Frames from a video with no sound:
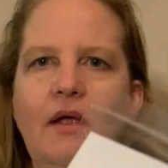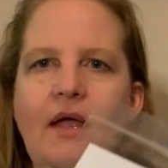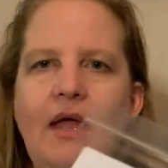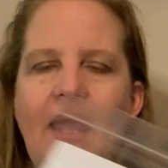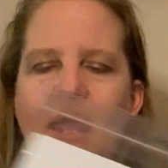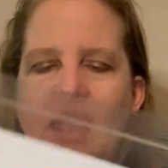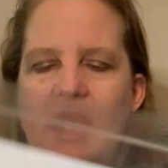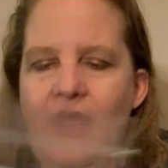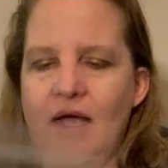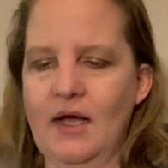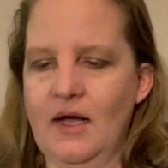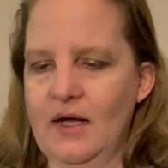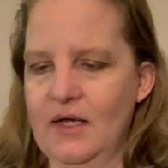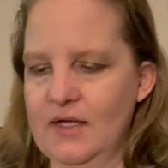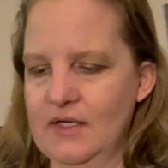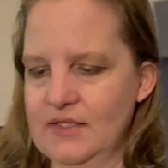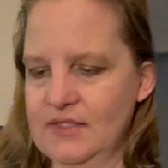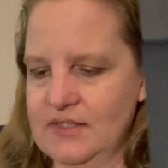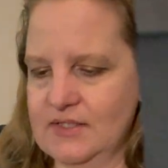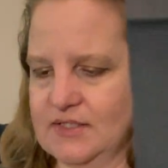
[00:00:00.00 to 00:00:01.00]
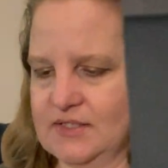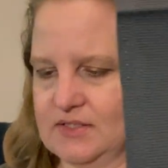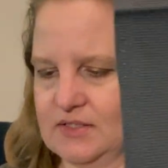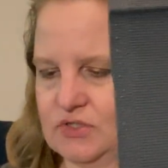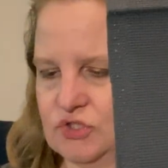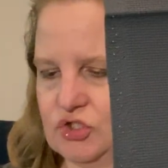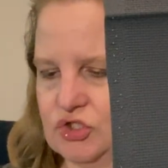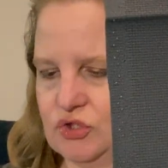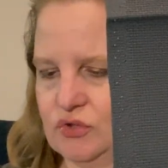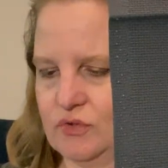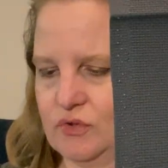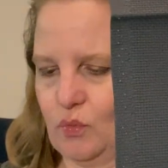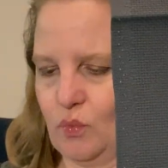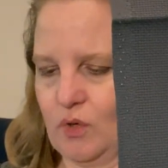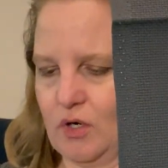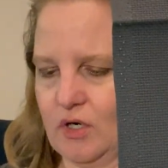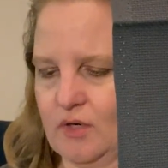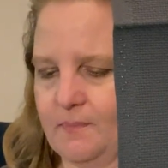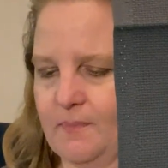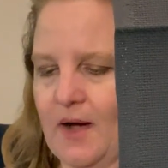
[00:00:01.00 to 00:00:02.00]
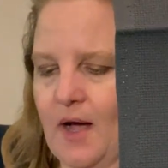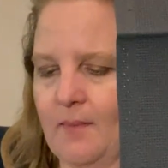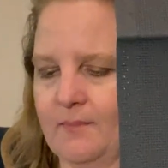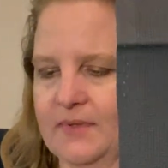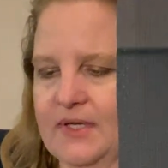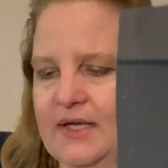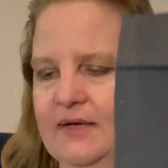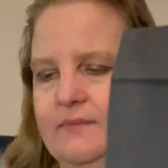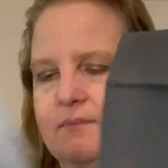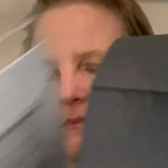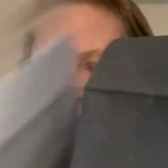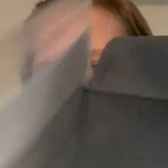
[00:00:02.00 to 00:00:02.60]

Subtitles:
and do the word pumpkin